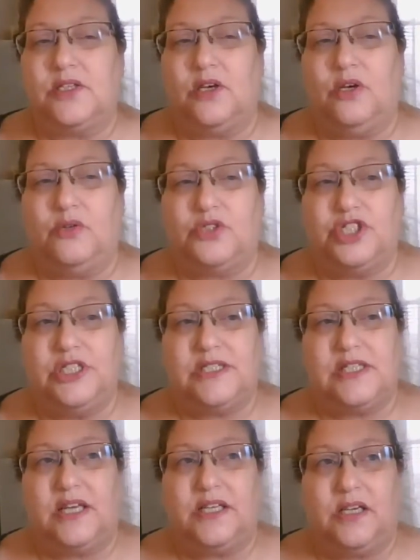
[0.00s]
So she
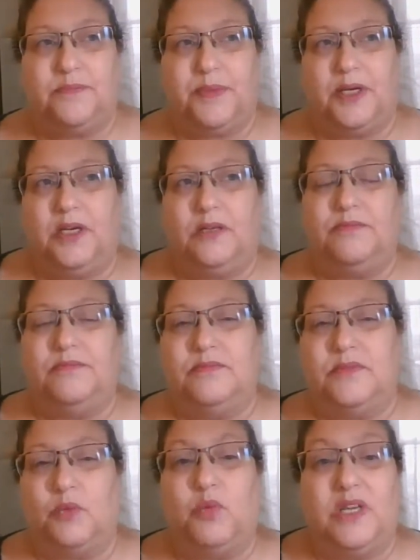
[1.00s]
set up
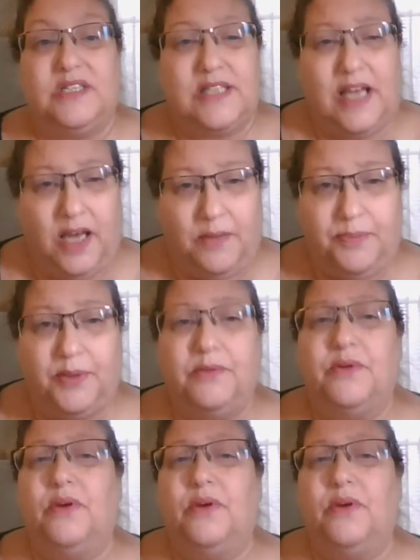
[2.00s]
the WhatsApp